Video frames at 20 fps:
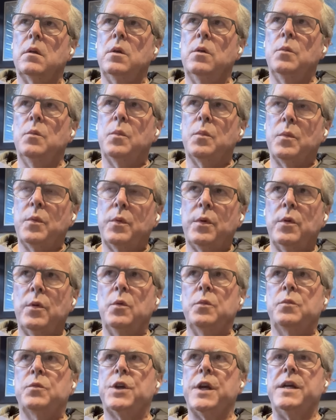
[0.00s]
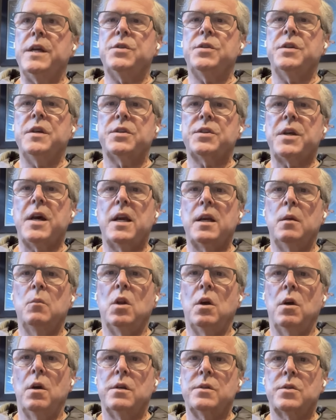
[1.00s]
you you change the
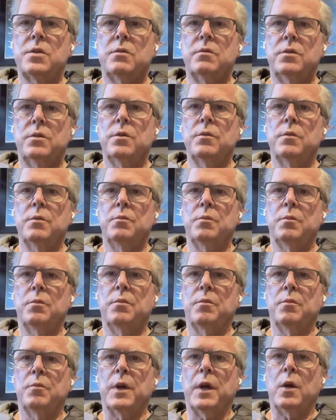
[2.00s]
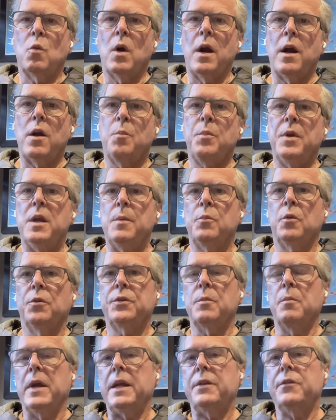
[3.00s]
asylum laws to require
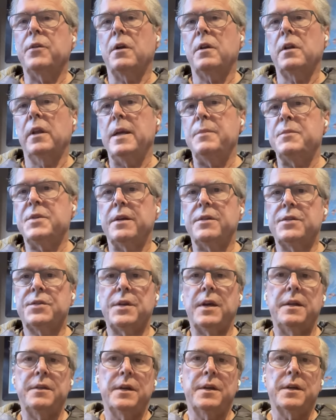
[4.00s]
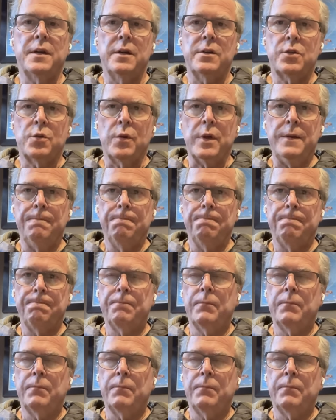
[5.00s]
people to make their claims outside the country